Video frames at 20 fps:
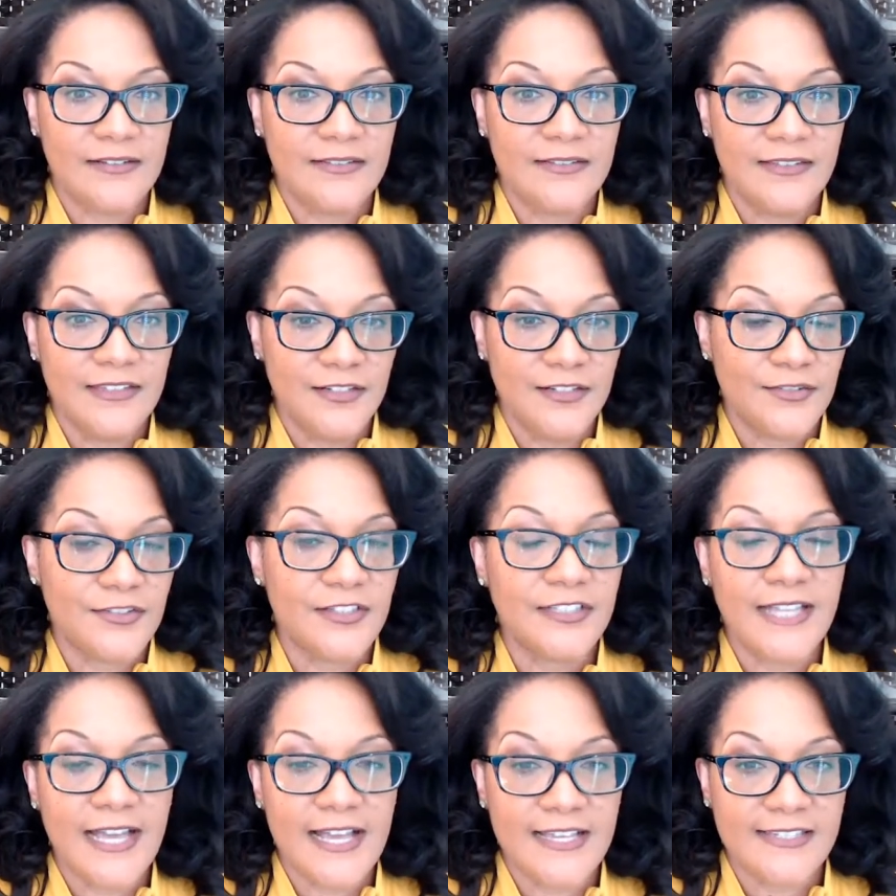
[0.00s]
you know, the
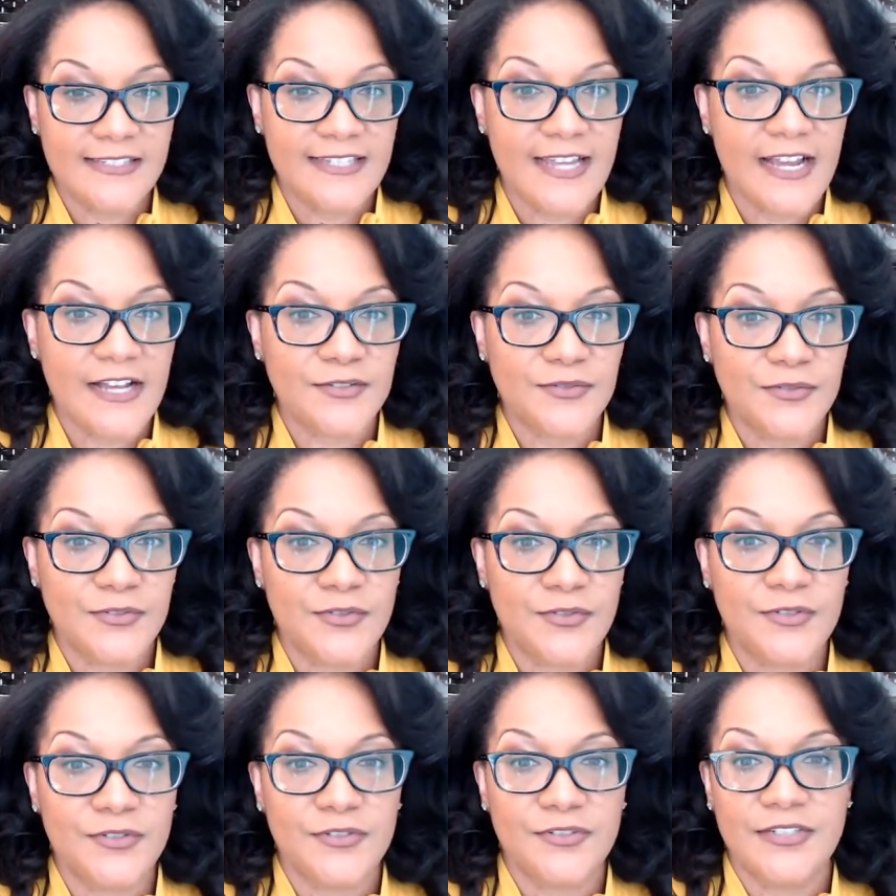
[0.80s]
last tax
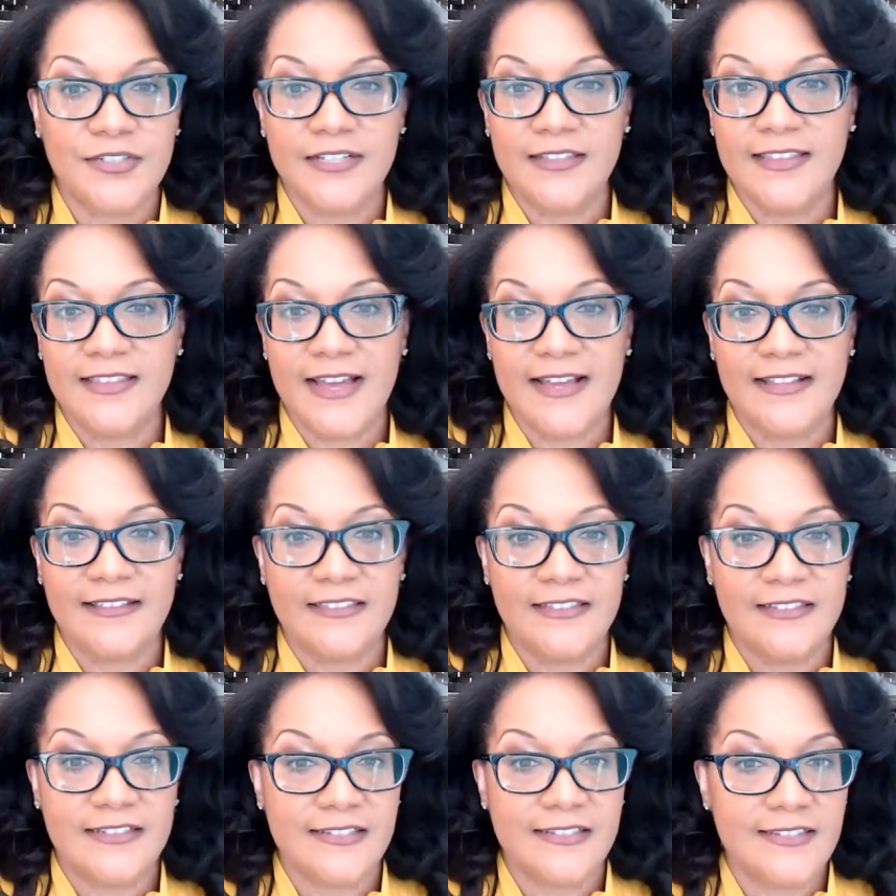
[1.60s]
return that
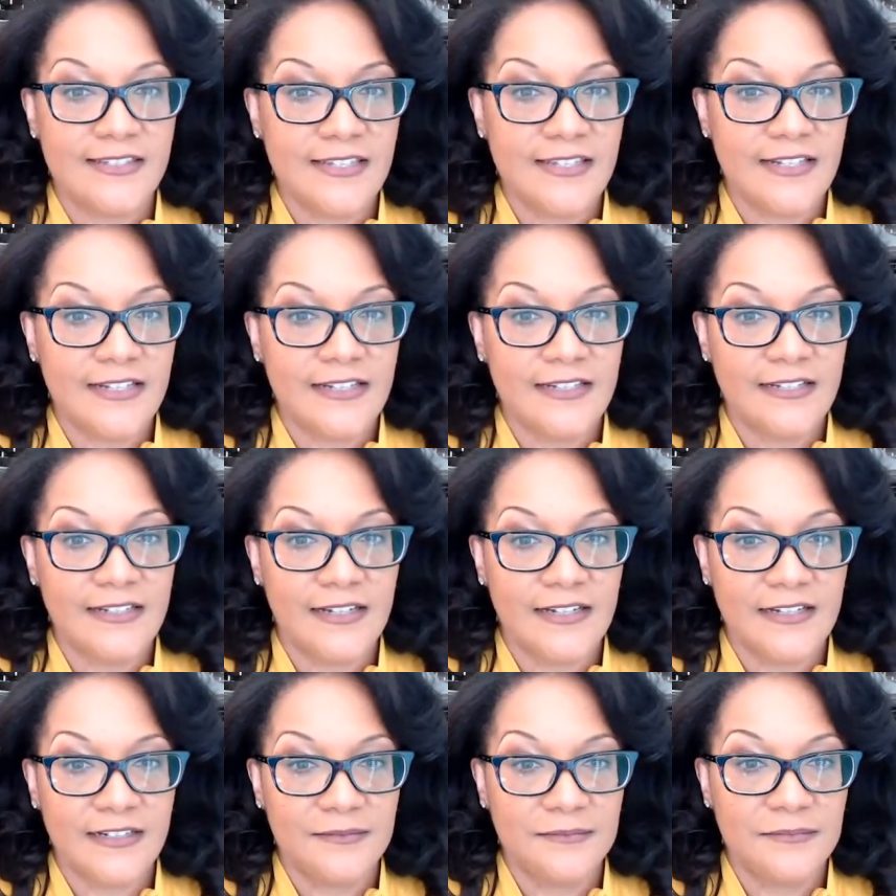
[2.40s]
the decedent
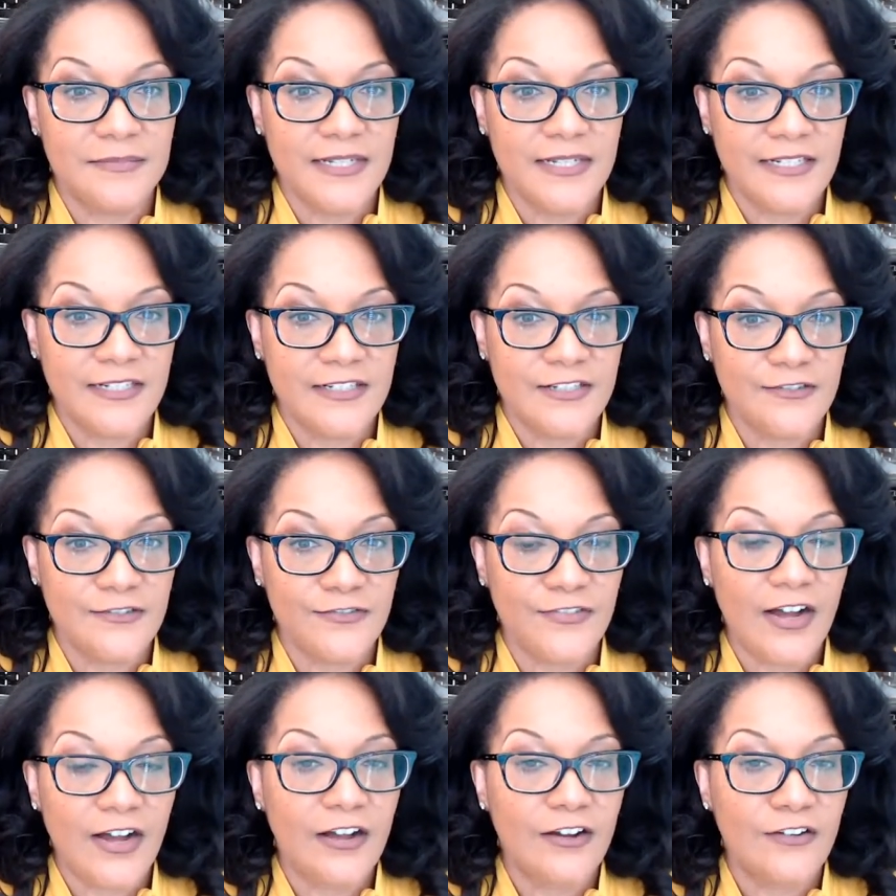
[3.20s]
needed to
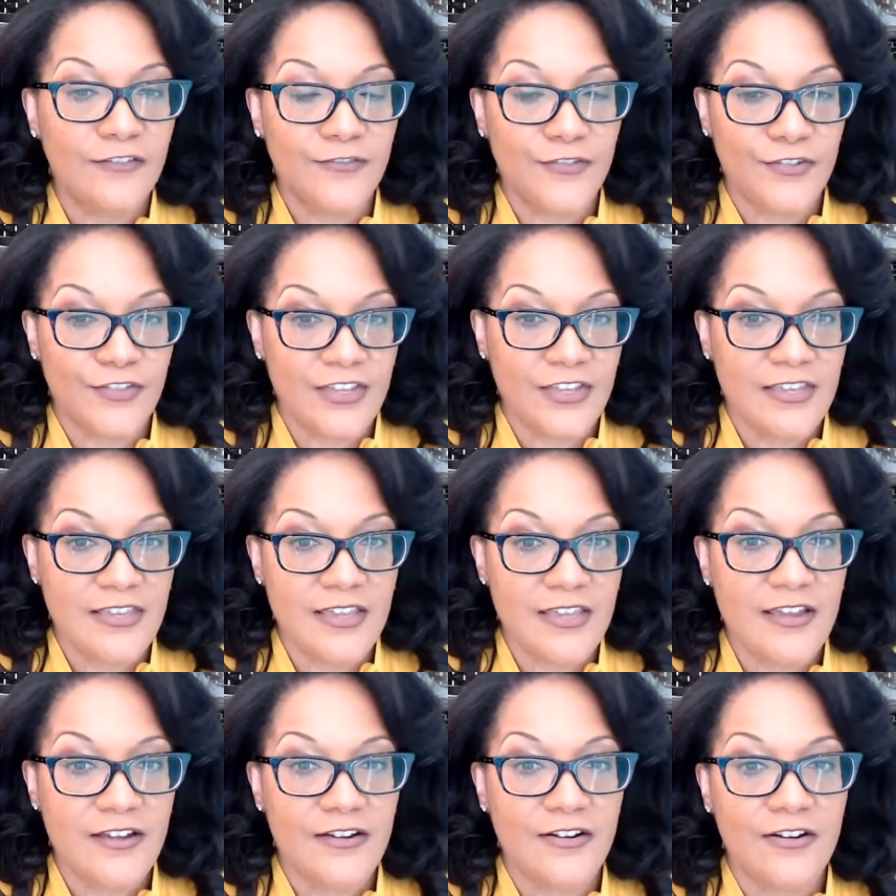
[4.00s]
file for the
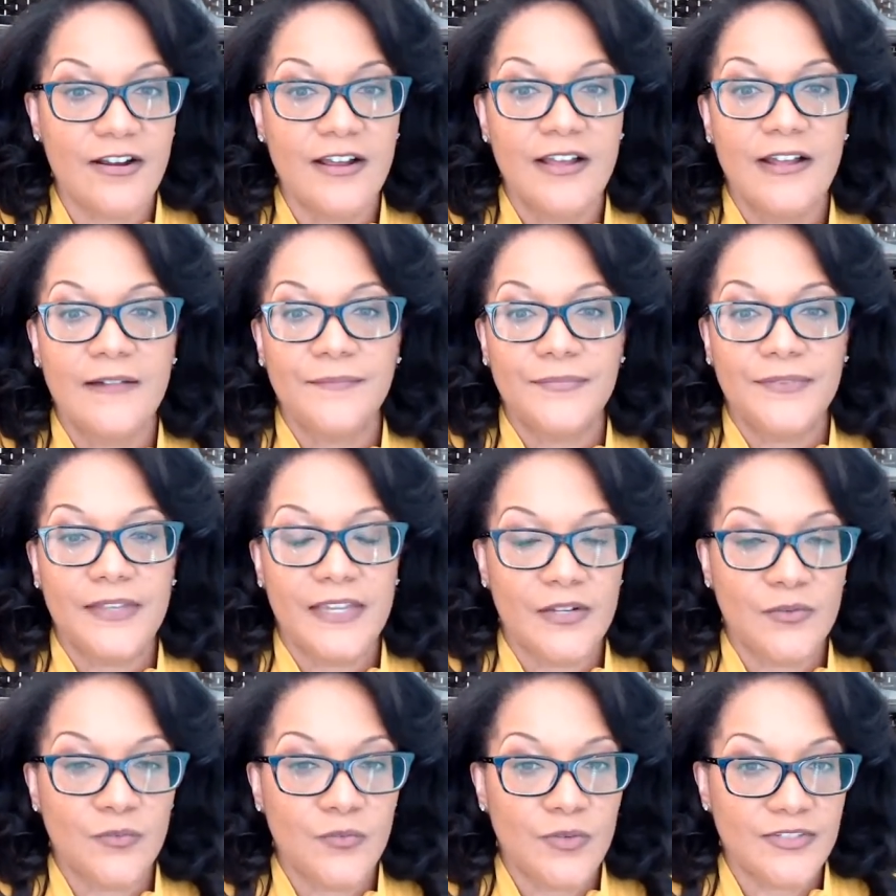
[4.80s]
year
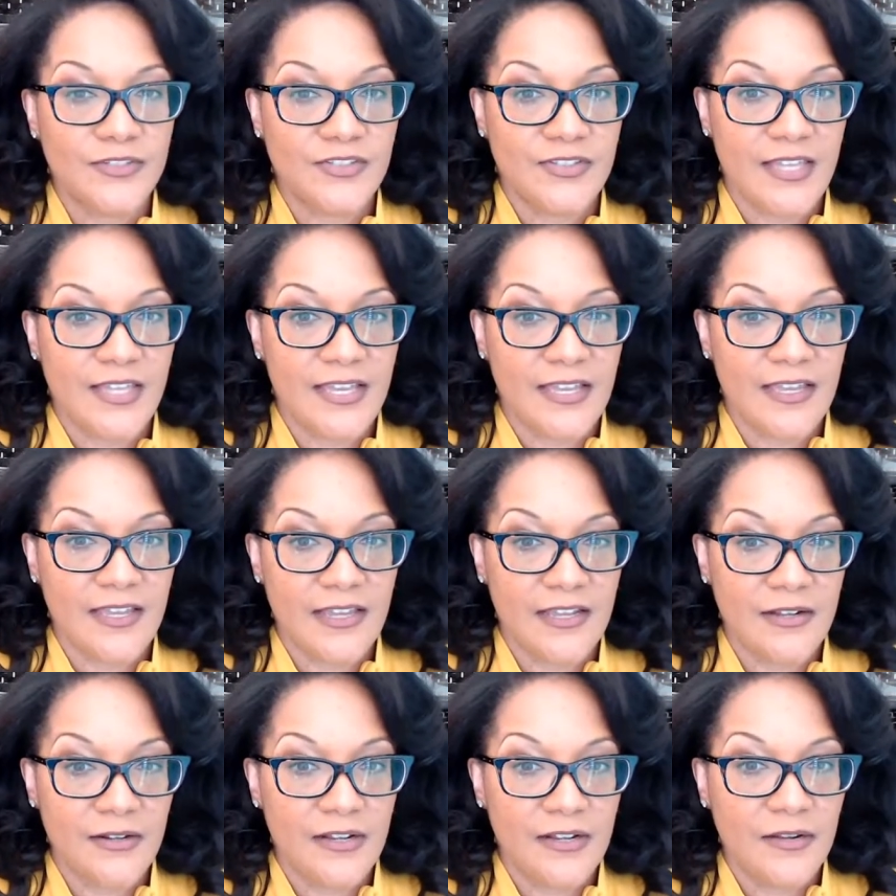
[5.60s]
in which
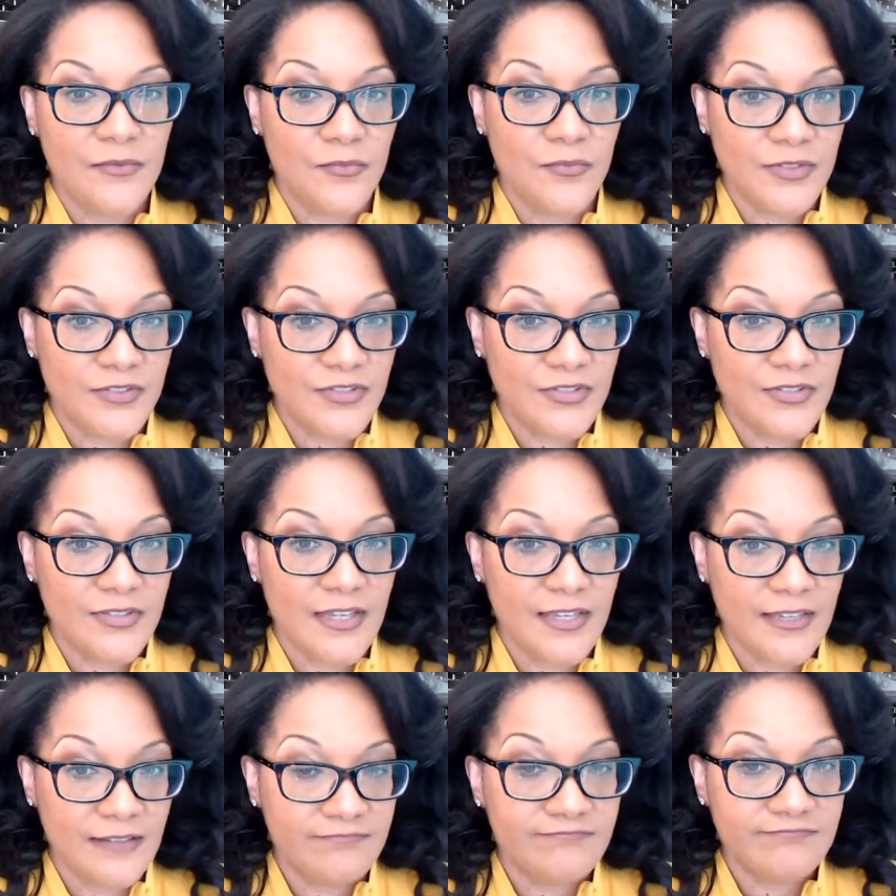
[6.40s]

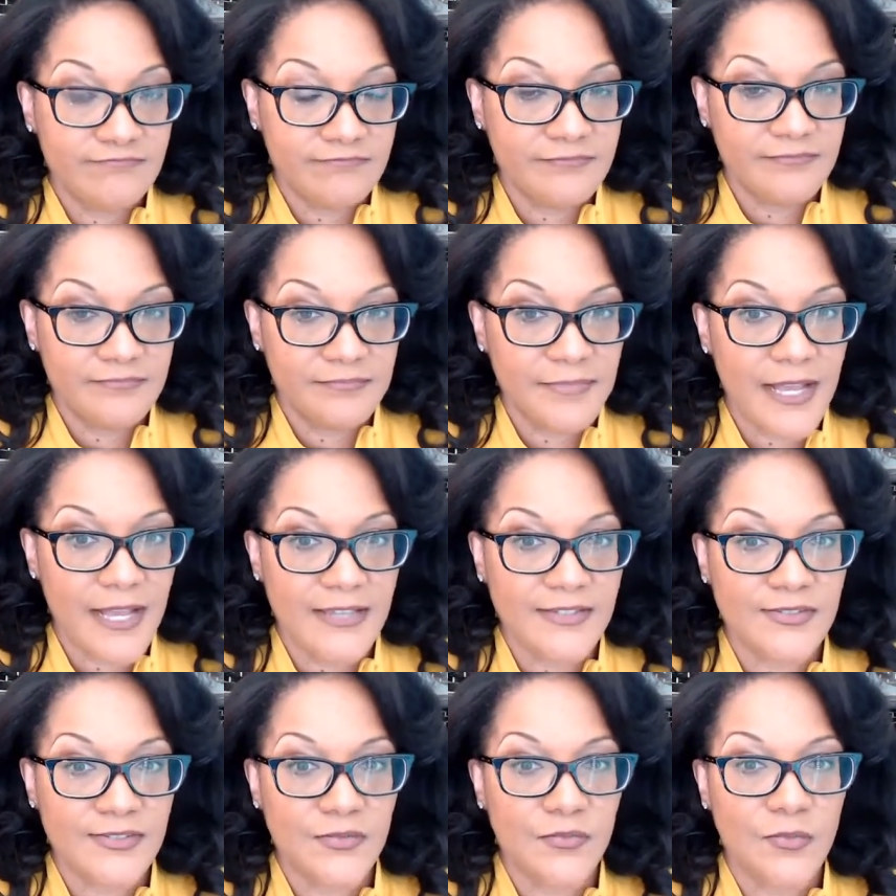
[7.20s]
they
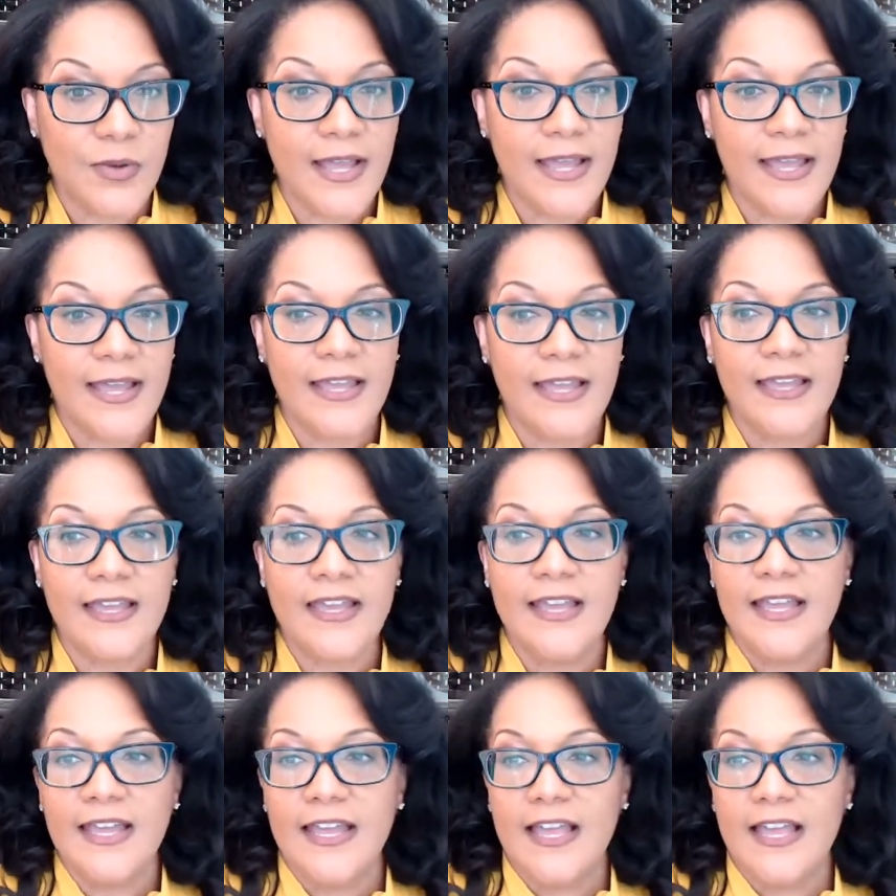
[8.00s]
passed away,